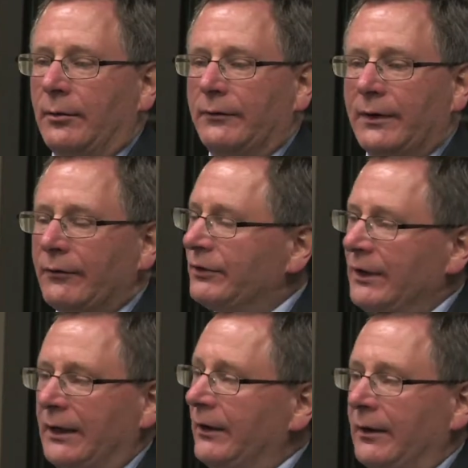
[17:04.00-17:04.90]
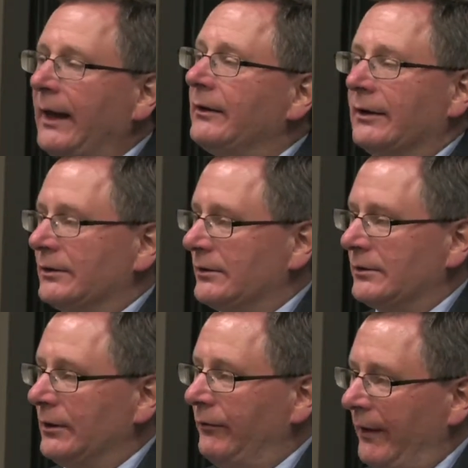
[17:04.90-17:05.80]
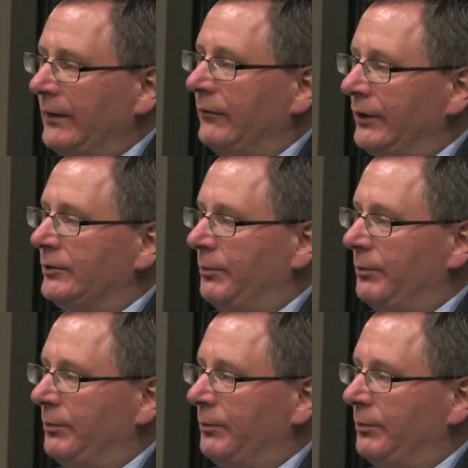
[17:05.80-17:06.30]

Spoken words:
We've never seen anything like this, the faith of these